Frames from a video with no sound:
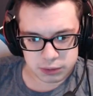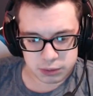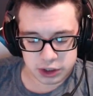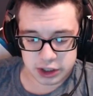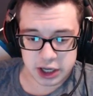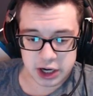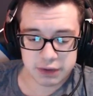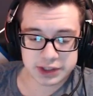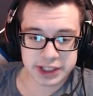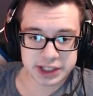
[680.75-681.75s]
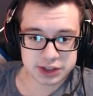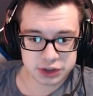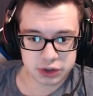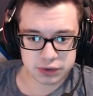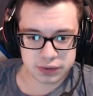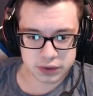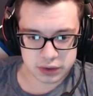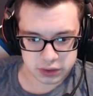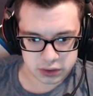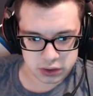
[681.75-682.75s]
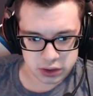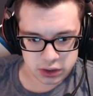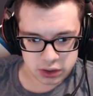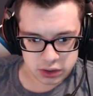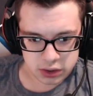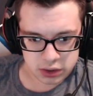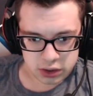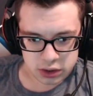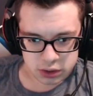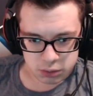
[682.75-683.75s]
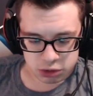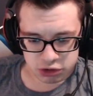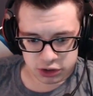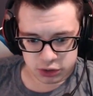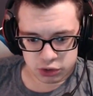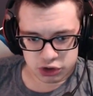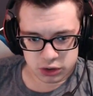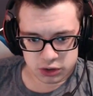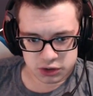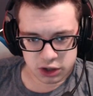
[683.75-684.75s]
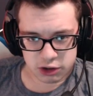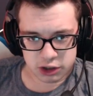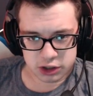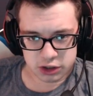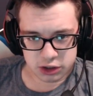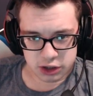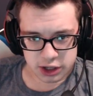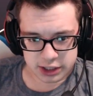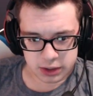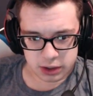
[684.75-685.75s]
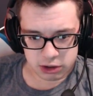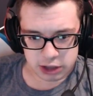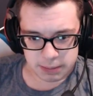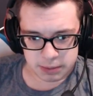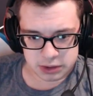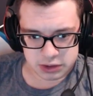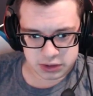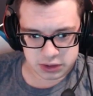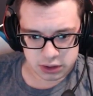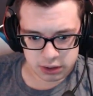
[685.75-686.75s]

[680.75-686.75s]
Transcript: We could get off a second Surf, which they do shield so that they can knock out our Lapras.